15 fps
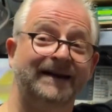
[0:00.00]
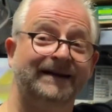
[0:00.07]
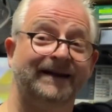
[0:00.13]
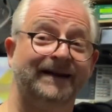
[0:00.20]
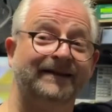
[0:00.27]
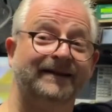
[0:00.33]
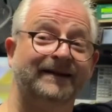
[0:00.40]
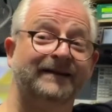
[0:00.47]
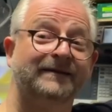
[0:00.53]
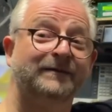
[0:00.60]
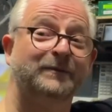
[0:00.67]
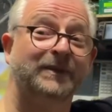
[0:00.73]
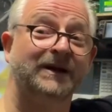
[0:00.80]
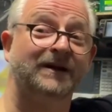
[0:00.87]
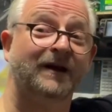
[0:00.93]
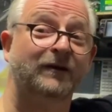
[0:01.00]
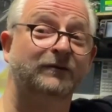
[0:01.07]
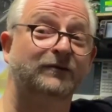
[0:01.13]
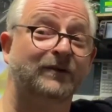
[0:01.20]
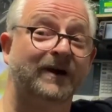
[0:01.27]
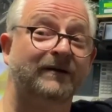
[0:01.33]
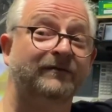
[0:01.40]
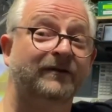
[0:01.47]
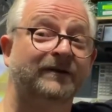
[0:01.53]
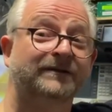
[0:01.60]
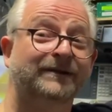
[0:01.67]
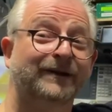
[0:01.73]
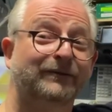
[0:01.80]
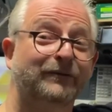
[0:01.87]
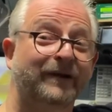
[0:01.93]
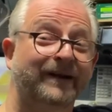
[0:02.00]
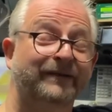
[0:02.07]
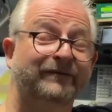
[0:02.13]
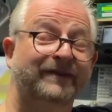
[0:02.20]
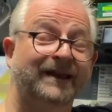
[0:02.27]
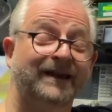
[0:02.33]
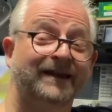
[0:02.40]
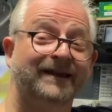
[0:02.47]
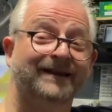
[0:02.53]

that is below 1250.